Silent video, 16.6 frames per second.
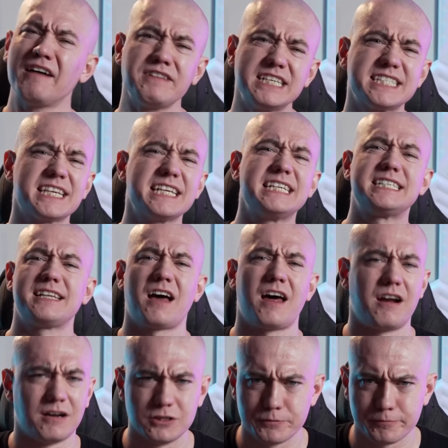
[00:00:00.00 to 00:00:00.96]
Obviously, it's
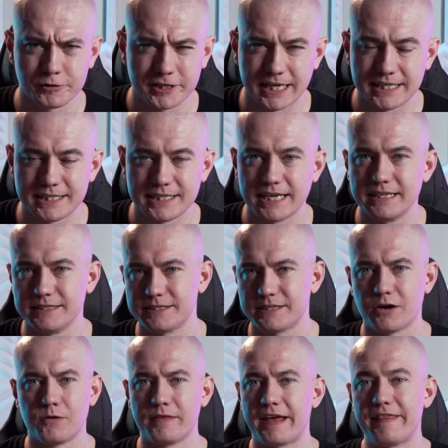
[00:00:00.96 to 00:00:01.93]
not 100% set in
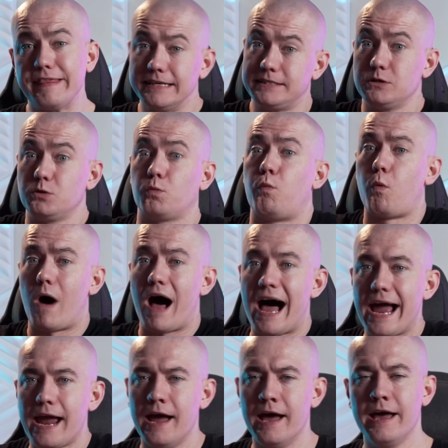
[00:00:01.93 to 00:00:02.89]
stone that this is
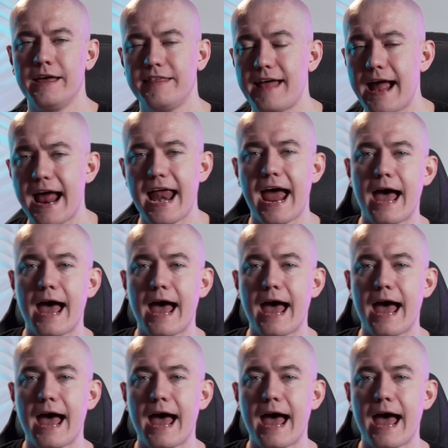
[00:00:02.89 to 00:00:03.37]
why that